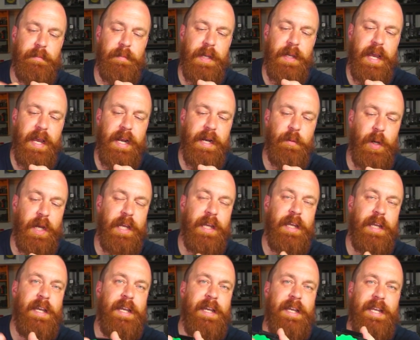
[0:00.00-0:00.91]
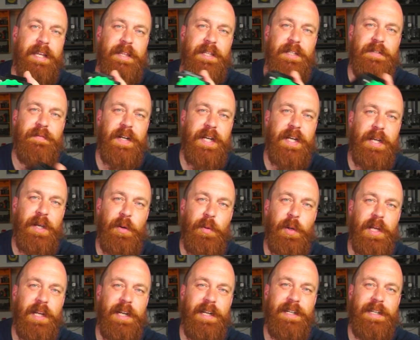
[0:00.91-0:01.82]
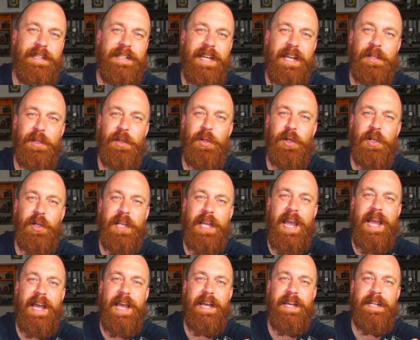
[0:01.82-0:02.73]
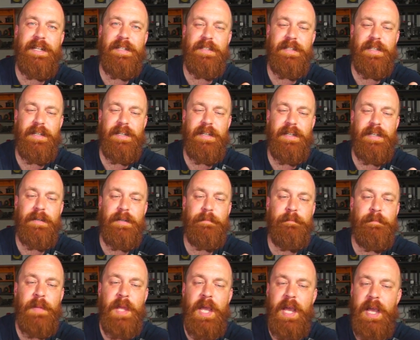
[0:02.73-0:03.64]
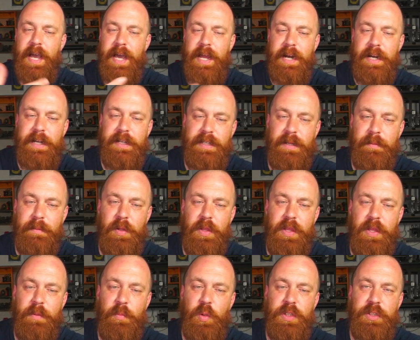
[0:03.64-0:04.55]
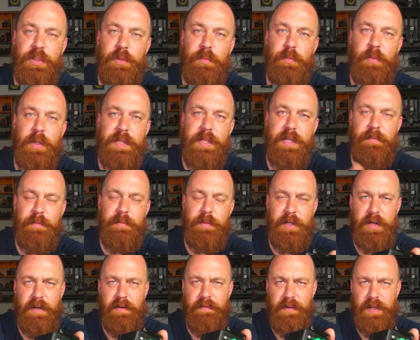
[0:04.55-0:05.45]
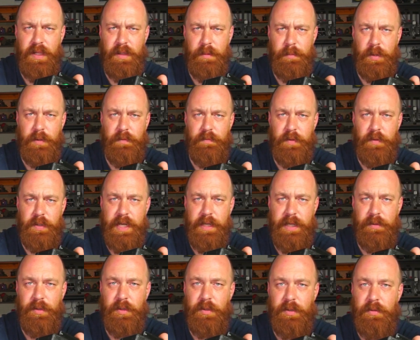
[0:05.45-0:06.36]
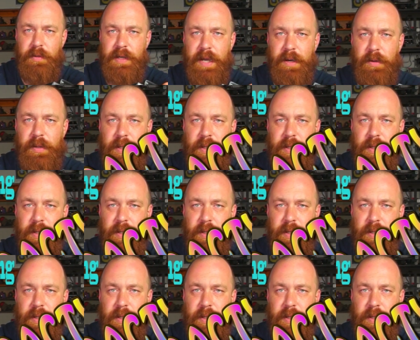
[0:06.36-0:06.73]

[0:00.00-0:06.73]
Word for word: Anyway, in this video we're going to take a look at how to assemble them once you print them. They're available for download now at